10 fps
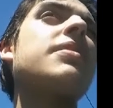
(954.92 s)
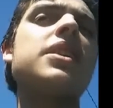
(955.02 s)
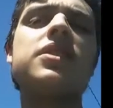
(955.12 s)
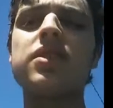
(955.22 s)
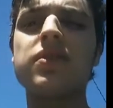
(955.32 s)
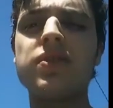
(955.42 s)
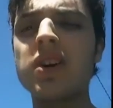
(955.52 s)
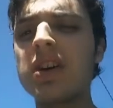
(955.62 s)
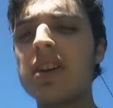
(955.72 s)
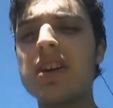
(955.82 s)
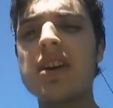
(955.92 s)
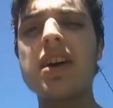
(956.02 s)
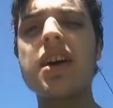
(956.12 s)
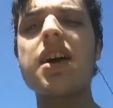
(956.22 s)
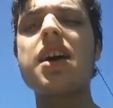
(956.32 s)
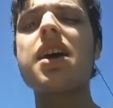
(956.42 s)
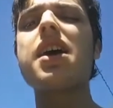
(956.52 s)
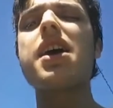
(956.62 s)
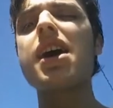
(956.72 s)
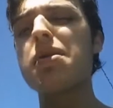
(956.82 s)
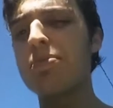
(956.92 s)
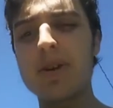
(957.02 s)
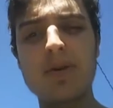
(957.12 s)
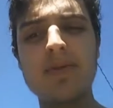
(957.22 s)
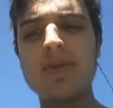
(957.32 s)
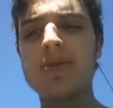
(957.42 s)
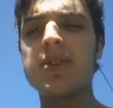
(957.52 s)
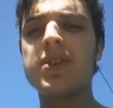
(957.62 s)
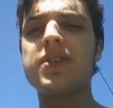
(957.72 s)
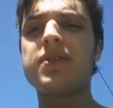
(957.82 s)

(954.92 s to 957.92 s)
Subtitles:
Yes, it's a fucking epic movie.